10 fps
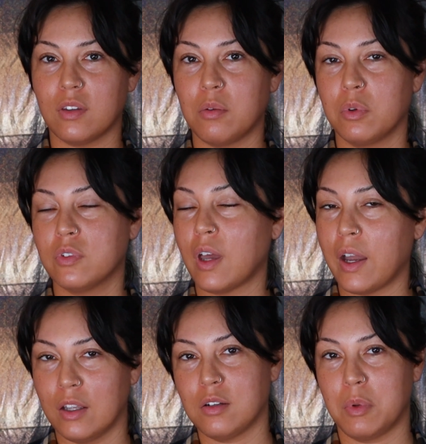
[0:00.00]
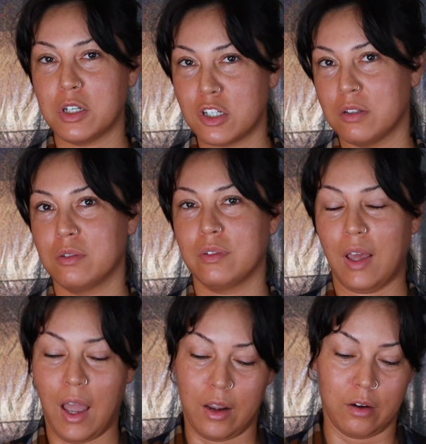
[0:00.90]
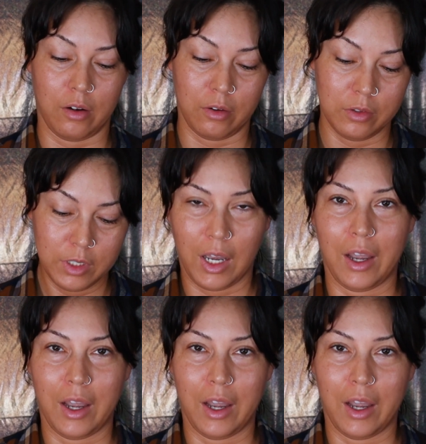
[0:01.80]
it will tie into my shoes. I don't know.